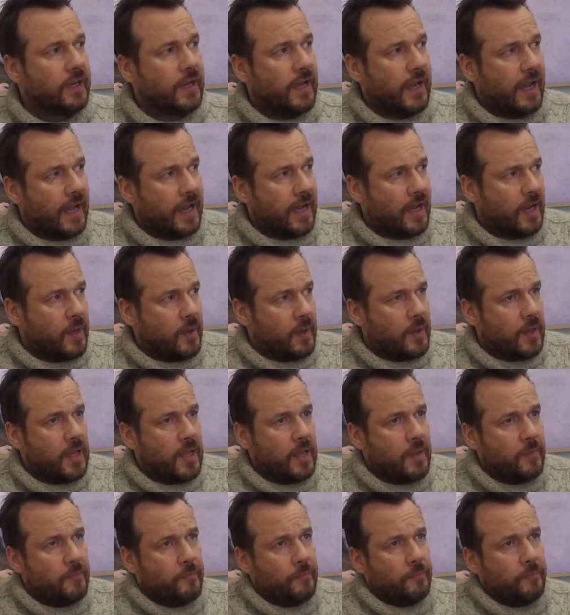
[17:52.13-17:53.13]

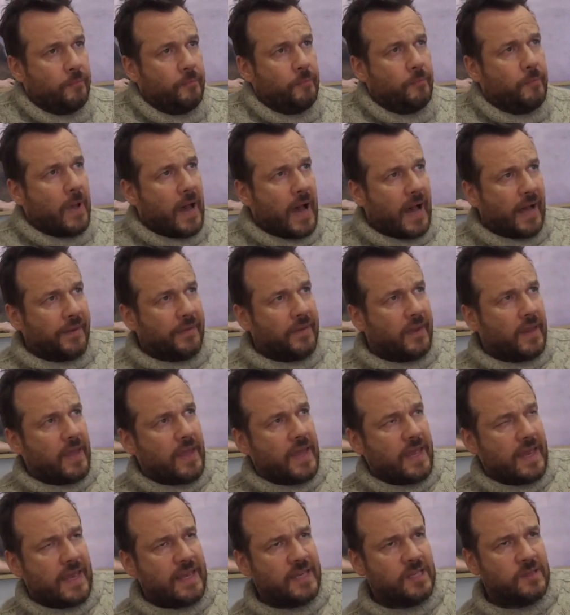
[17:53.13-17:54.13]
And
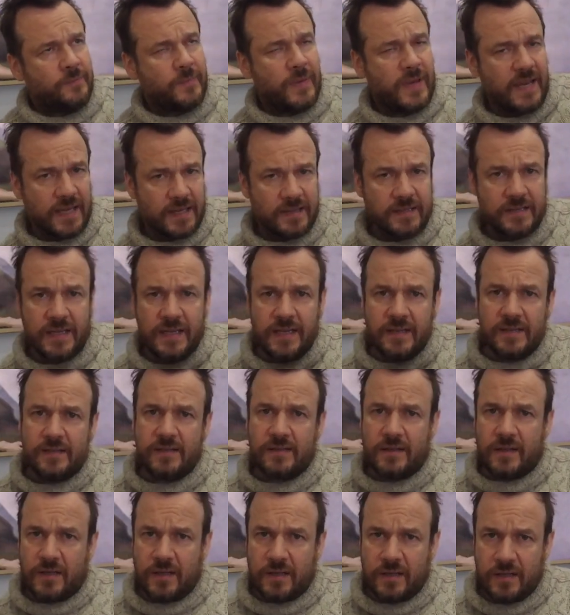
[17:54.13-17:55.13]
his paintings,
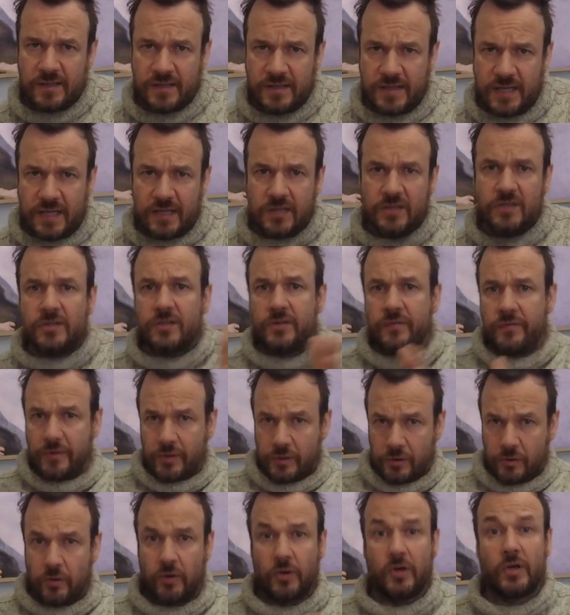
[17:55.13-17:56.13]
the Stations of the
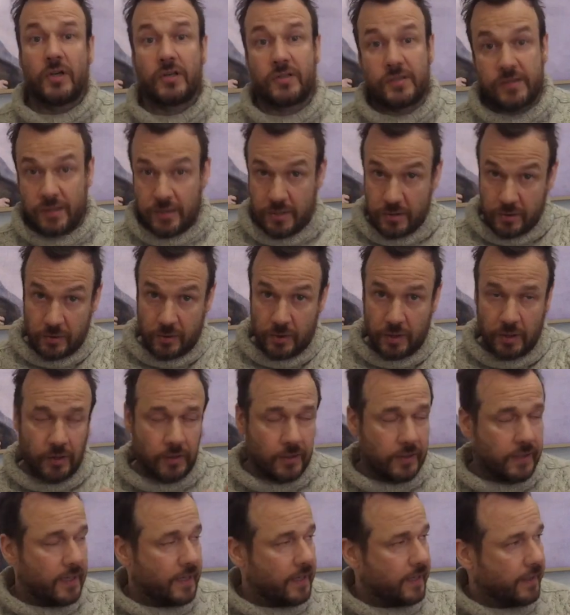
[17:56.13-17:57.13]
Cross that you're going to
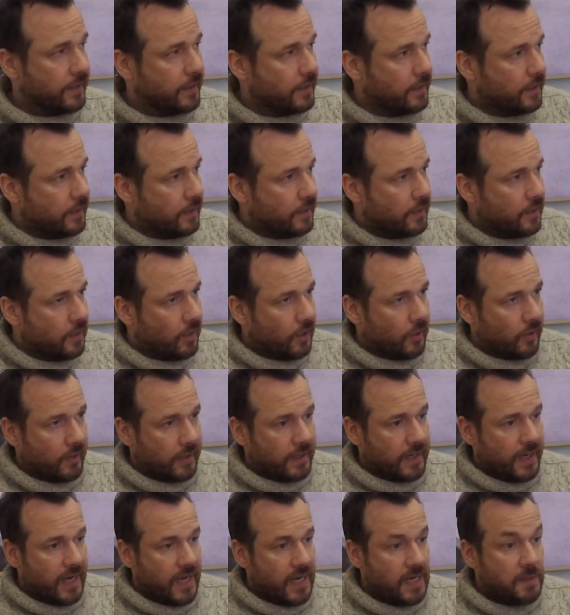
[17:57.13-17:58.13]
look at, are a
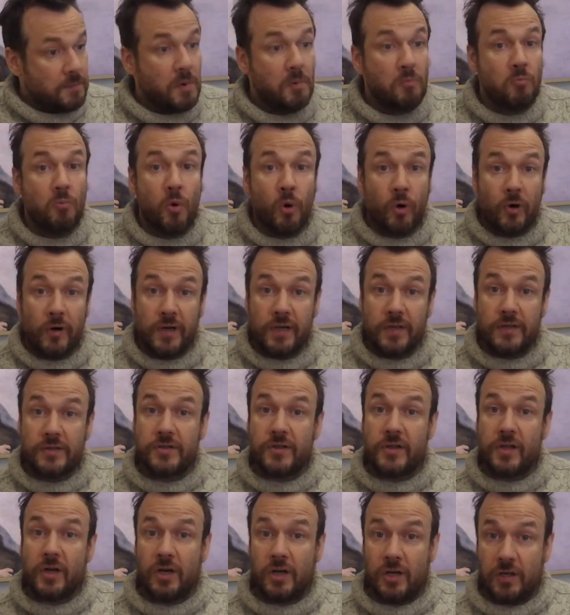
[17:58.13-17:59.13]
kind of memorial to
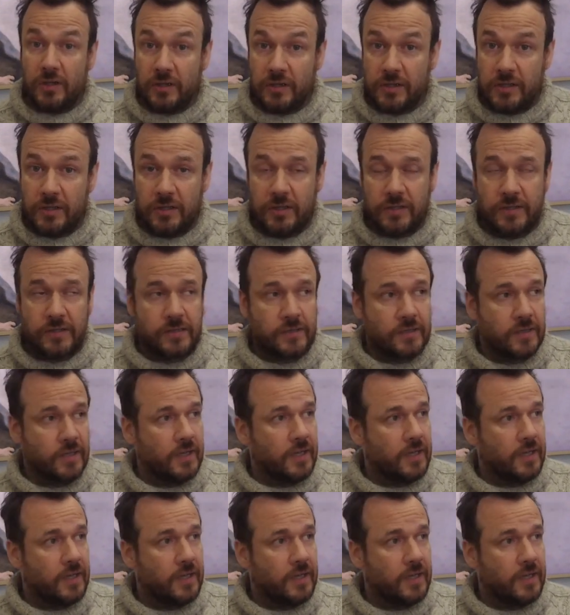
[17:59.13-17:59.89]
the Holocaust,